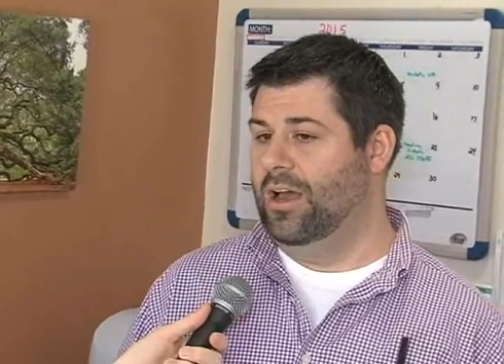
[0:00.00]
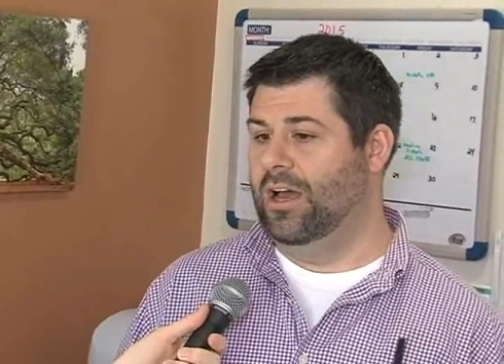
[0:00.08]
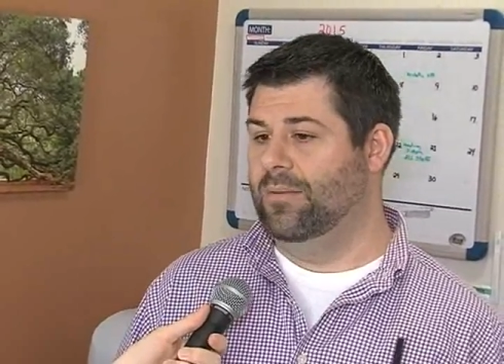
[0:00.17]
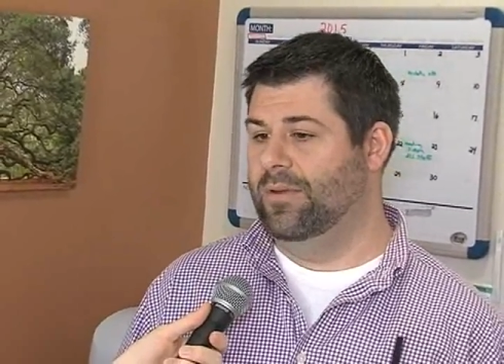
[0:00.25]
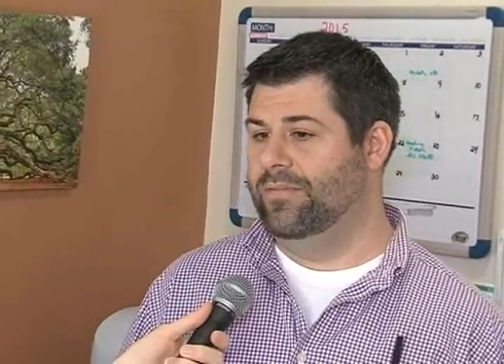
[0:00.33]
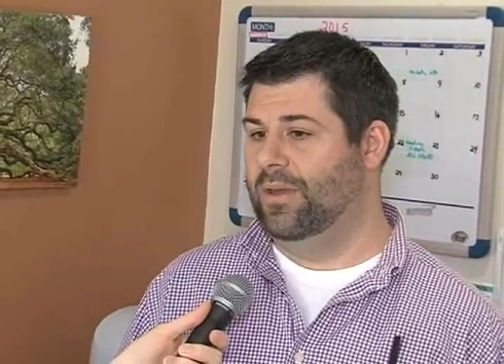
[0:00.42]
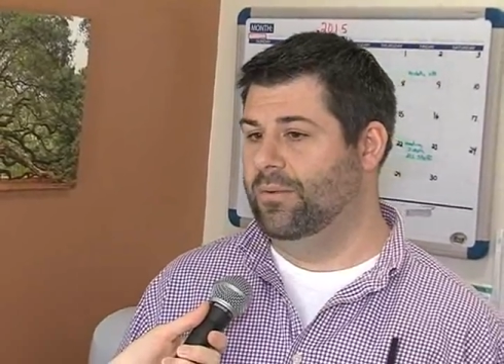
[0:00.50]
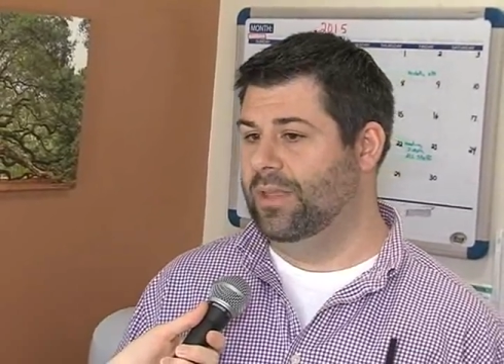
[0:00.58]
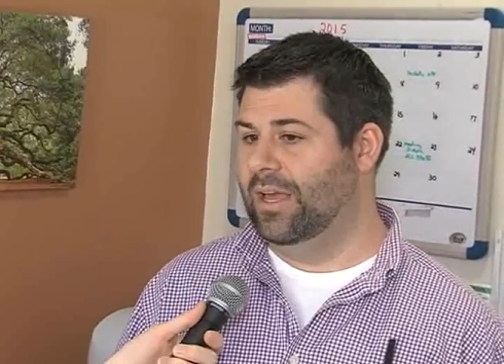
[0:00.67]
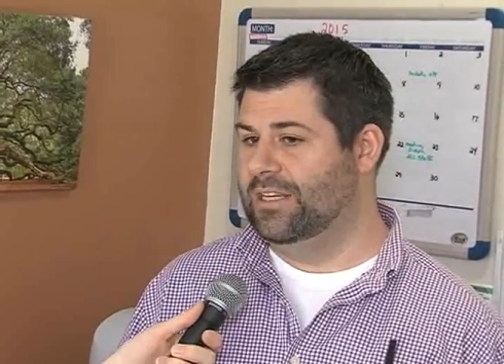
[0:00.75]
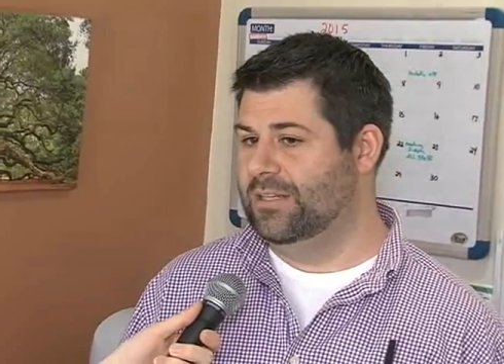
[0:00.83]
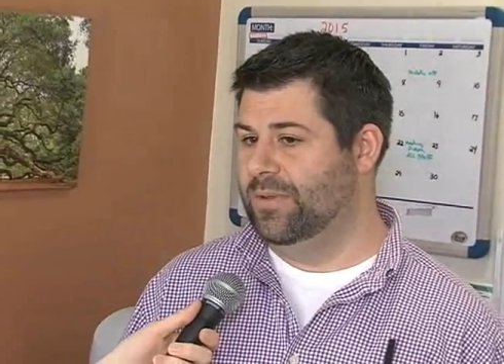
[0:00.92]
If they
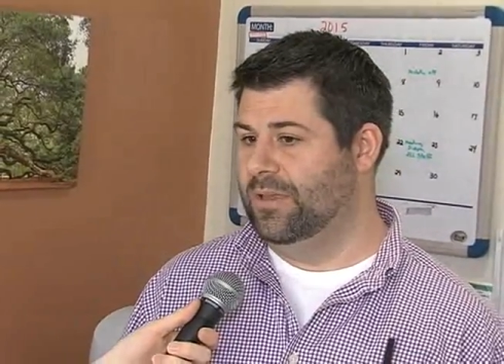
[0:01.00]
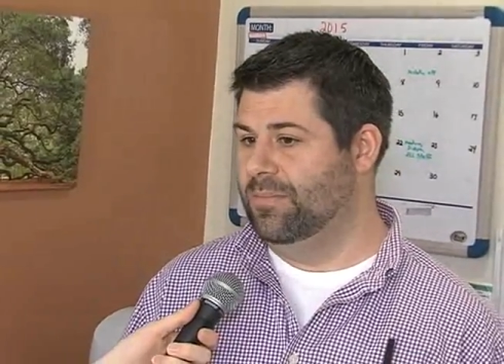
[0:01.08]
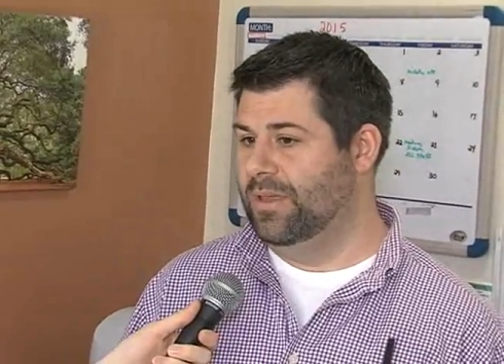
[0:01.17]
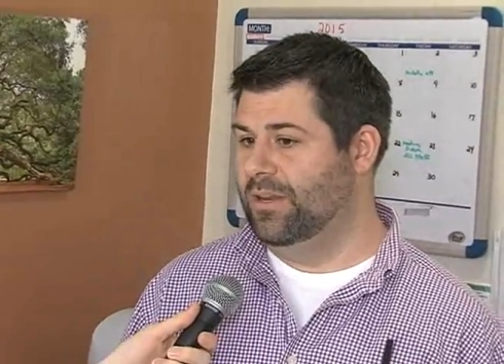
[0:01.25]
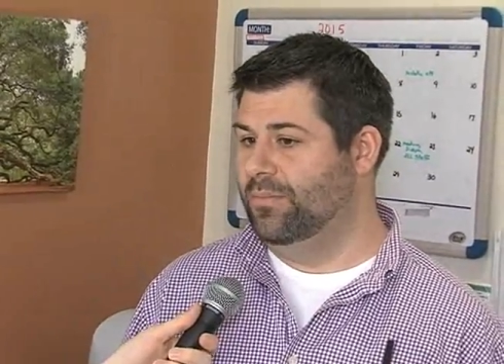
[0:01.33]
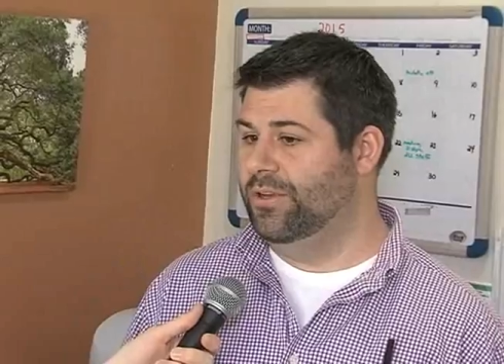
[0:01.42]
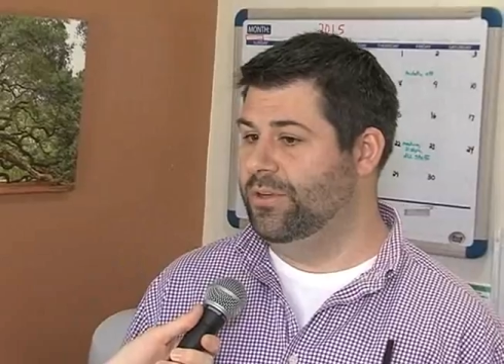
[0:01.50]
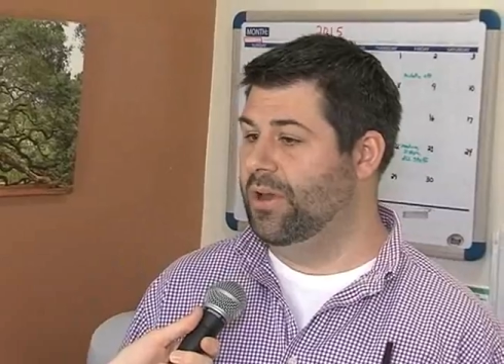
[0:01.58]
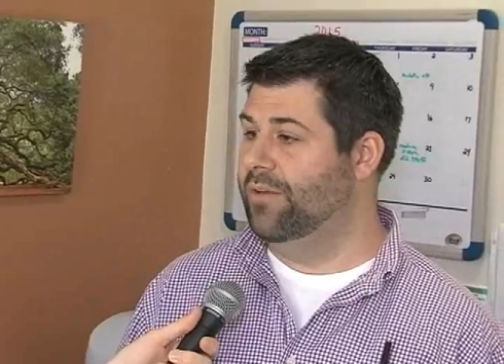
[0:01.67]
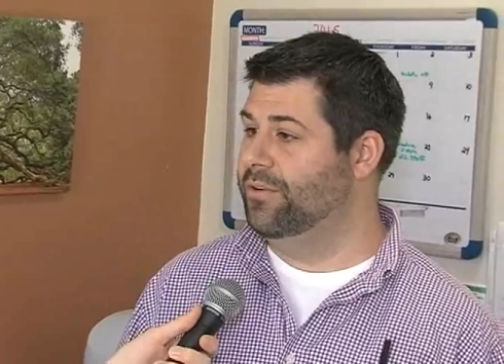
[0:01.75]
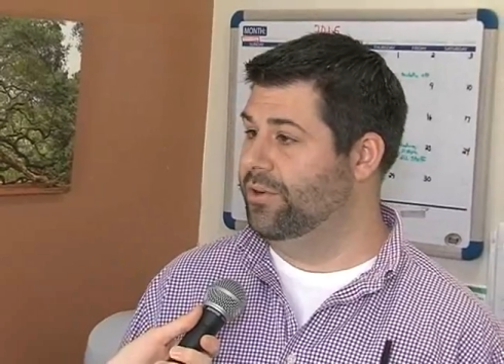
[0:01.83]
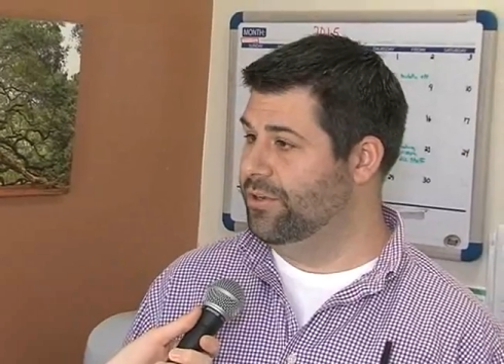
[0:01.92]
would like to be admitted, we do
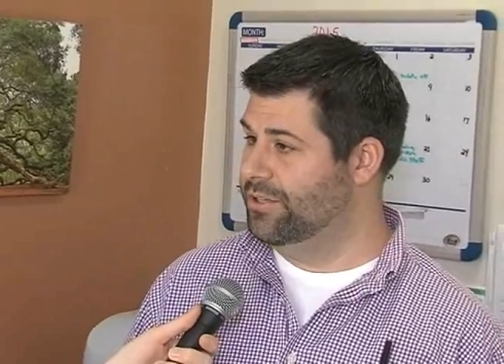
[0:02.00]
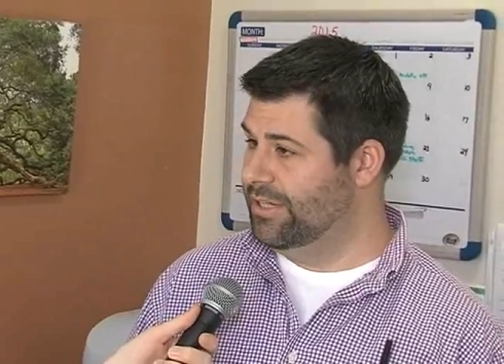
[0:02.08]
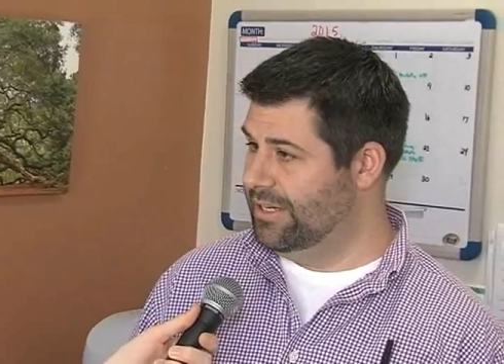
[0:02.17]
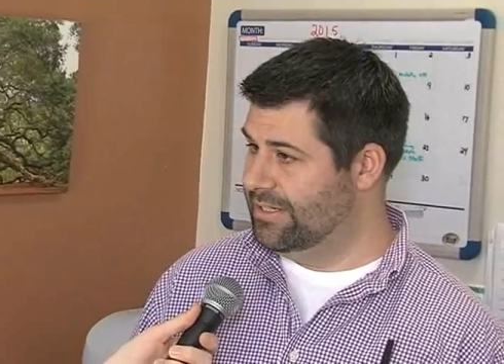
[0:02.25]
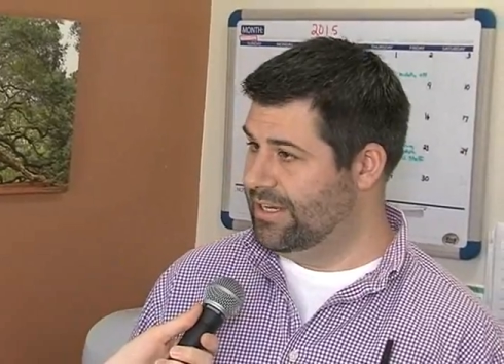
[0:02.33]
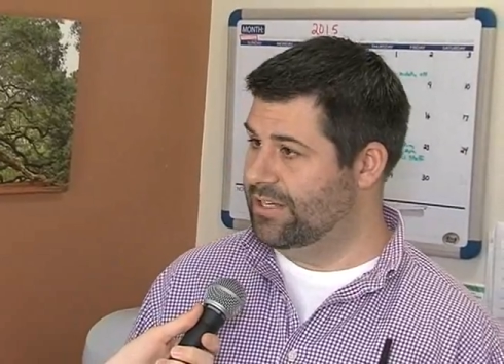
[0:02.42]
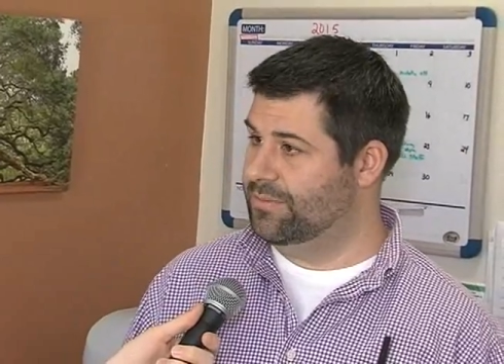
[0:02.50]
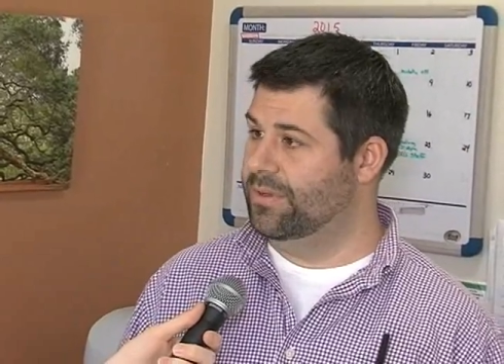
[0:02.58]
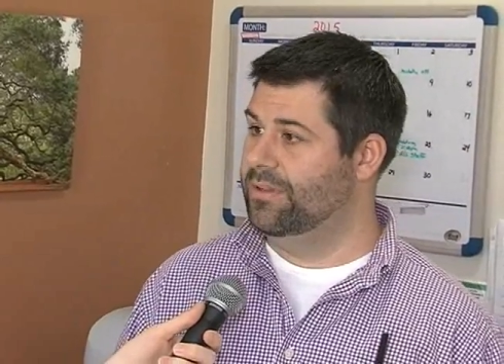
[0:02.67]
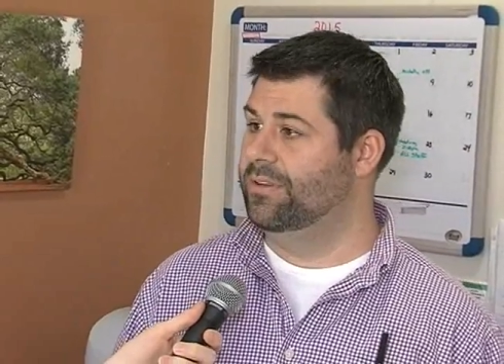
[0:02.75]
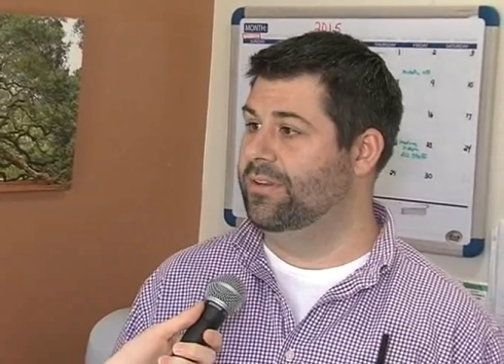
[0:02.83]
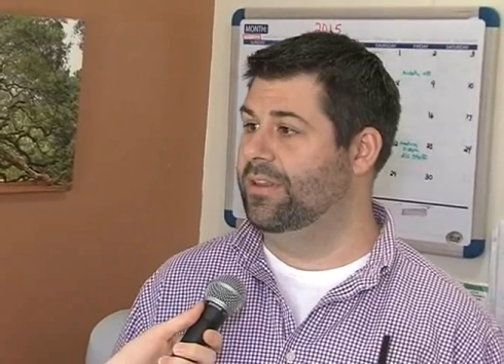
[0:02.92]
have a nursing
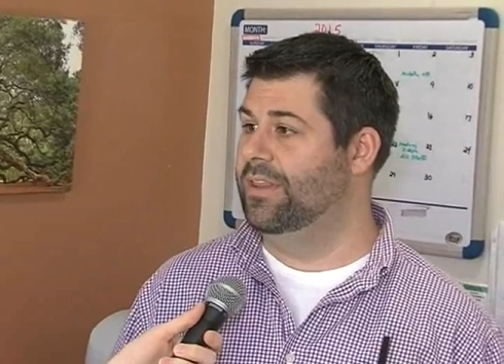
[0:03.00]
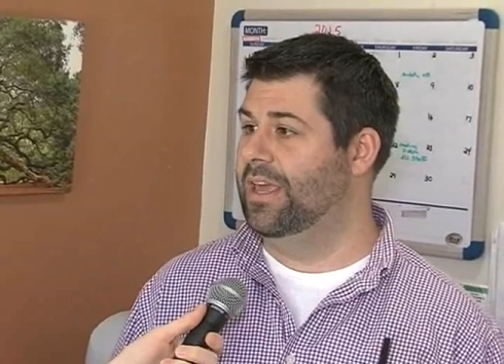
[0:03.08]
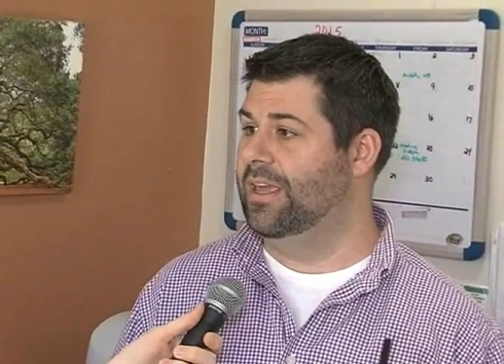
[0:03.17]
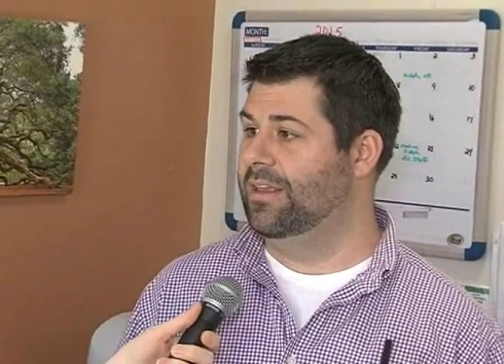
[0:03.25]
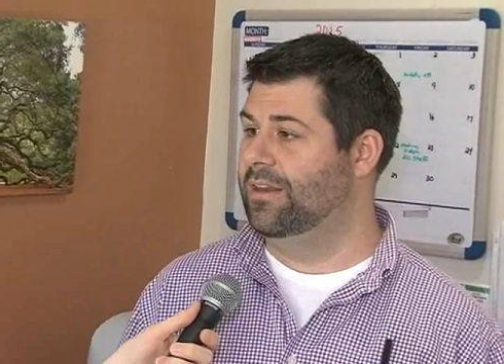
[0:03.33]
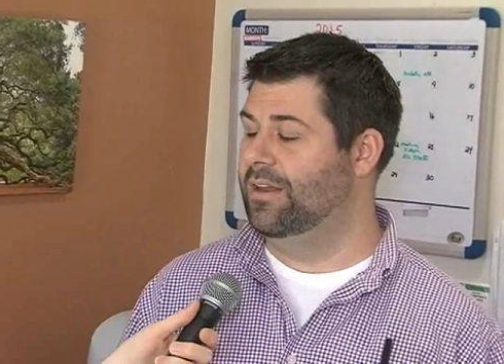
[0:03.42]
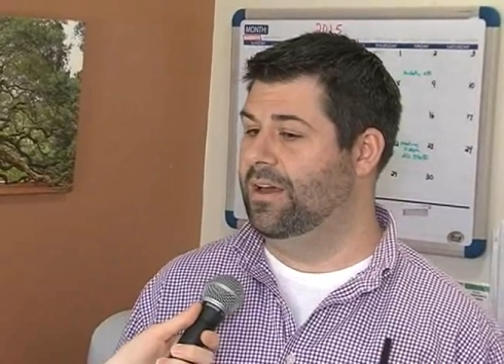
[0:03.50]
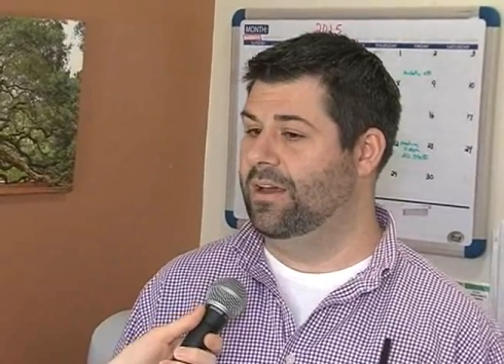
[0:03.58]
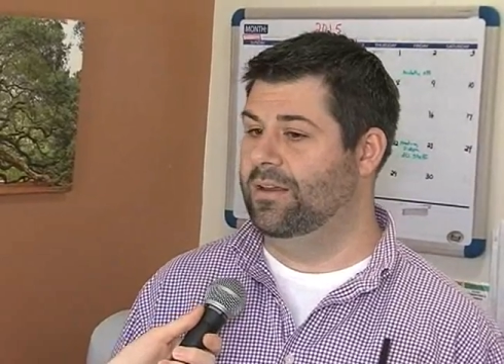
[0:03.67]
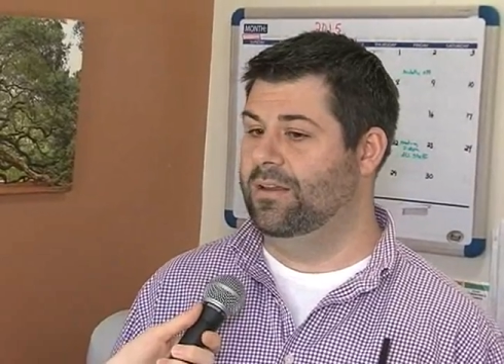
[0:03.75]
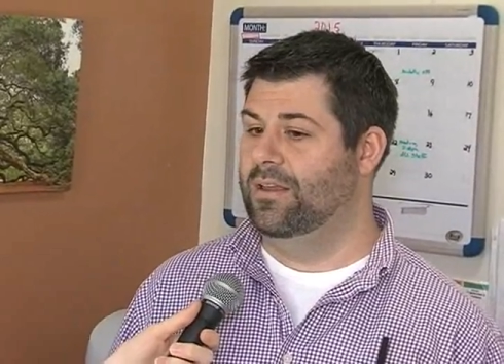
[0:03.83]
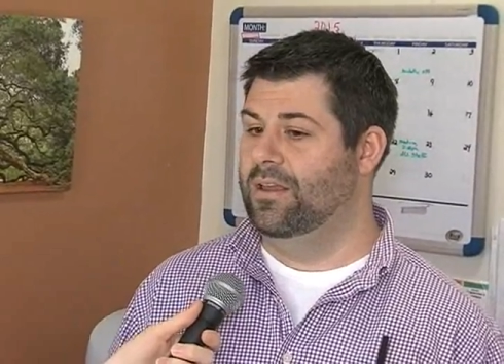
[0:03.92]
assessment that they can